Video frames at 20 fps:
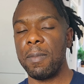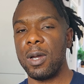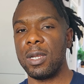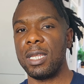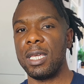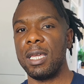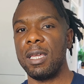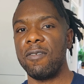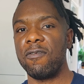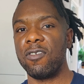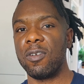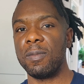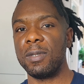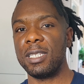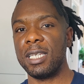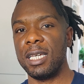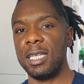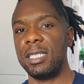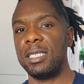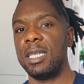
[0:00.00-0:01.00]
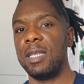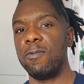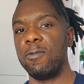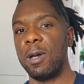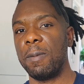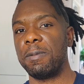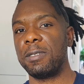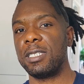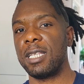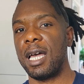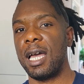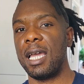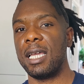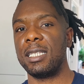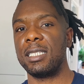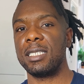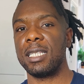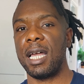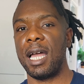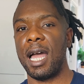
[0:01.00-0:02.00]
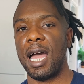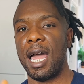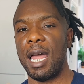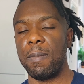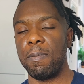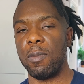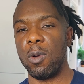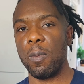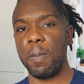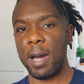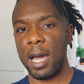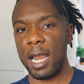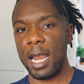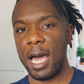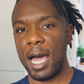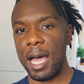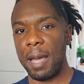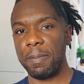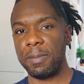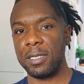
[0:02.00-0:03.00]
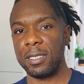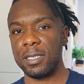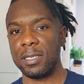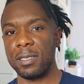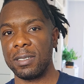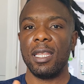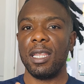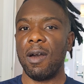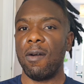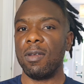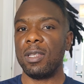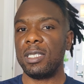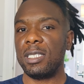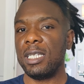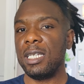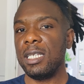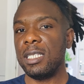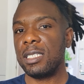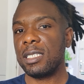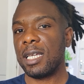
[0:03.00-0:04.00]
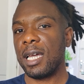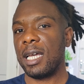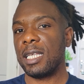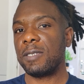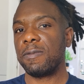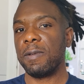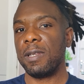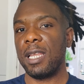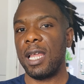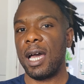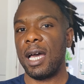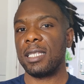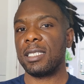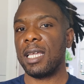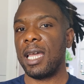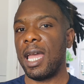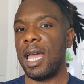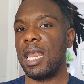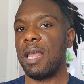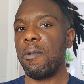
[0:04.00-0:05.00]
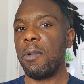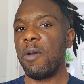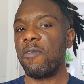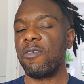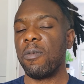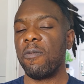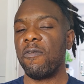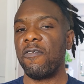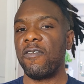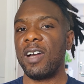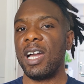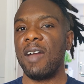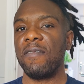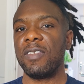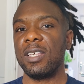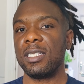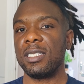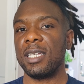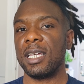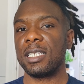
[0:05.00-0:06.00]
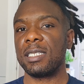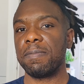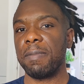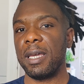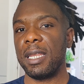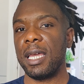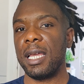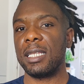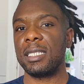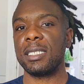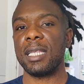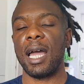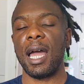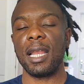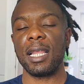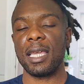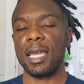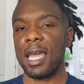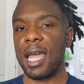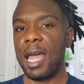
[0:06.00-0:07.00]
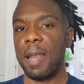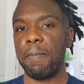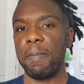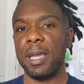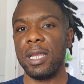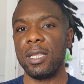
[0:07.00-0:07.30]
money from testing websites and mobile apps. Now, these tests will last anywhere from 5 to 6 minutes and can be